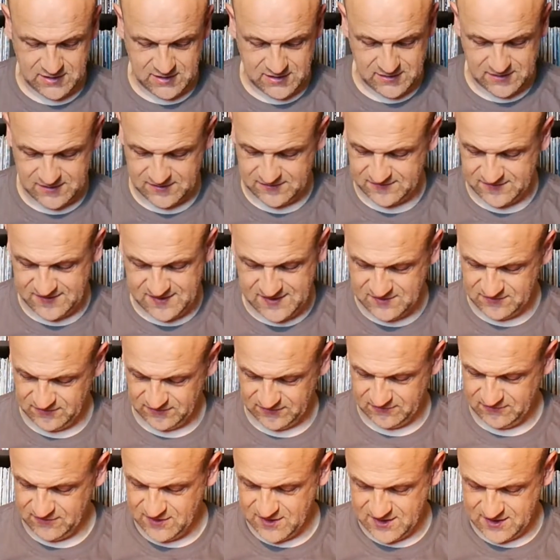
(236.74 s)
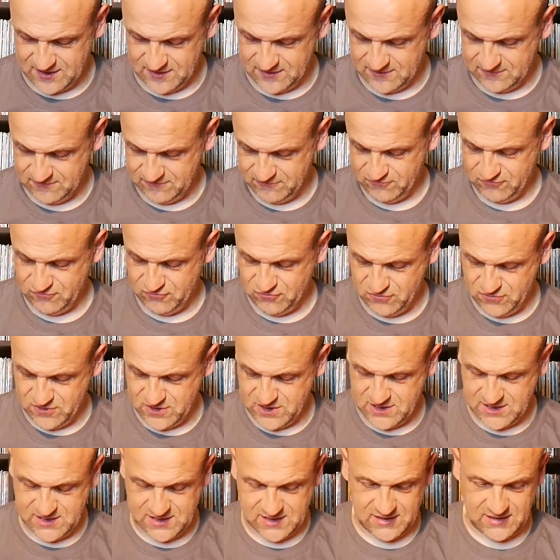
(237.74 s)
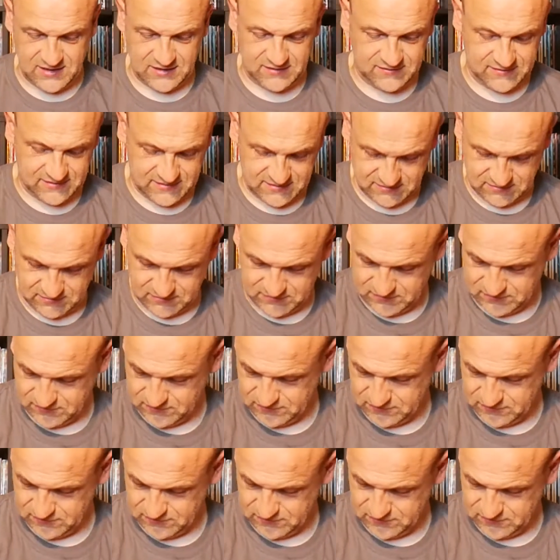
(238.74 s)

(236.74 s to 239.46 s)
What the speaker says: It sounds great. Really sounded